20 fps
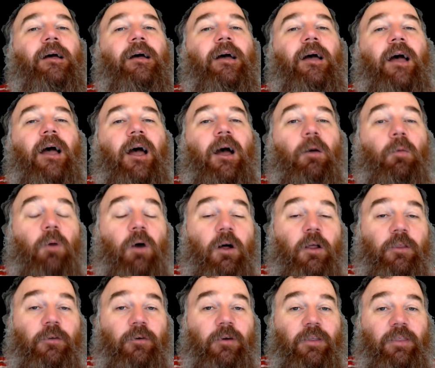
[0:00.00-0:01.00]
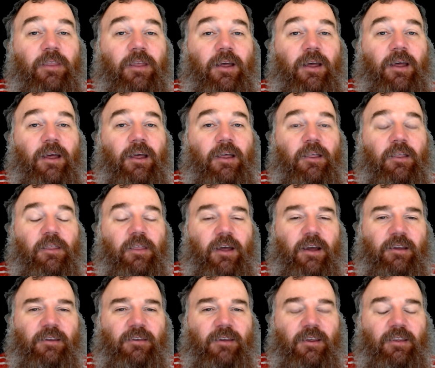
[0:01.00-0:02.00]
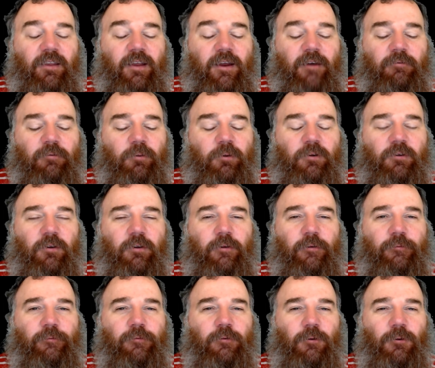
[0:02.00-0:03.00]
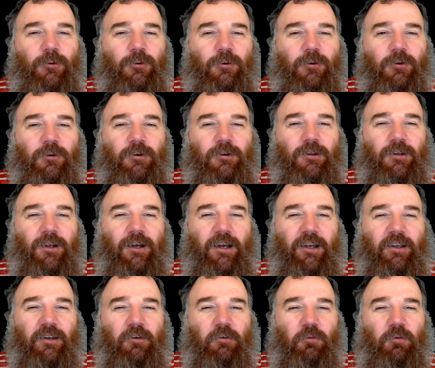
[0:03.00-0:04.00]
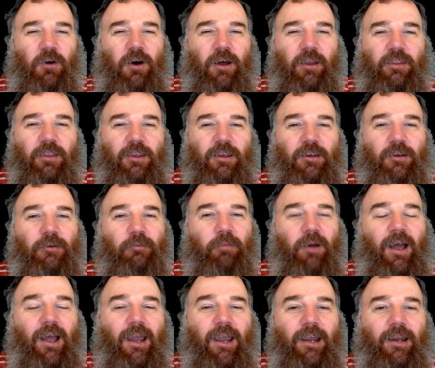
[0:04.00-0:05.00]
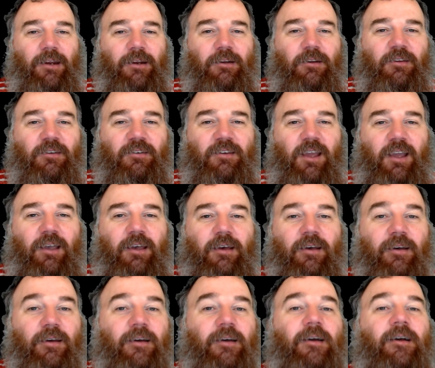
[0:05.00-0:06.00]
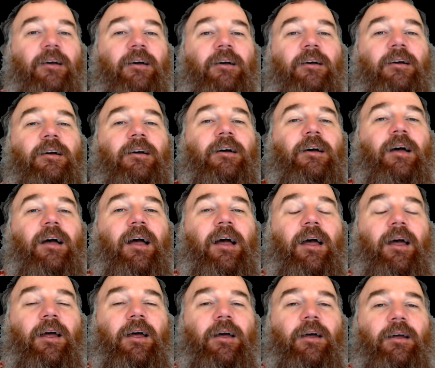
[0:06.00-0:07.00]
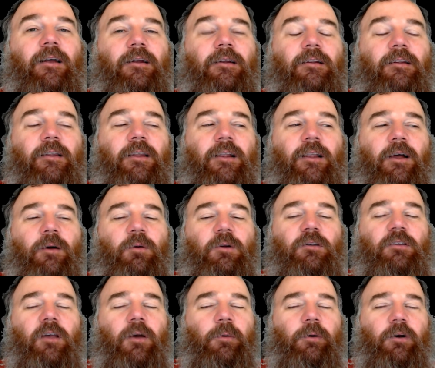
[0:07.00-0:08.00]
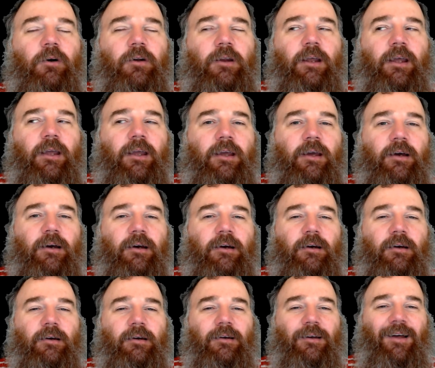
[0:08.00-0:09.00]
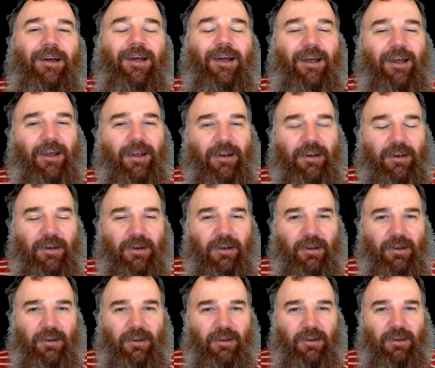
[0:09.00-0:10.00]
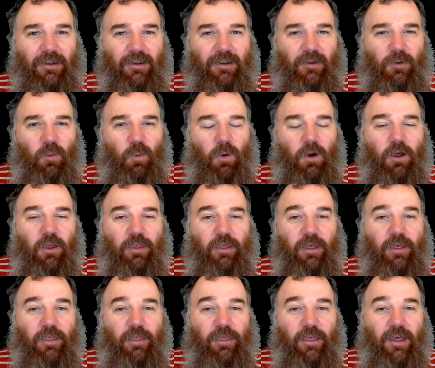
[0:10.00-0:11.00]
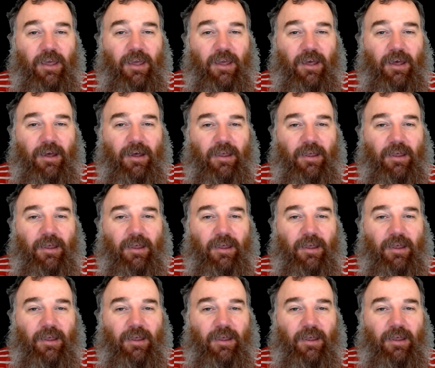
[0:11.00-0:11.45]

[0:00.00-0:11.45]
And while they're in there, they see that everyone's on the floor, like writhing in pain and sick. And they're like, what's going on here? And while they're there,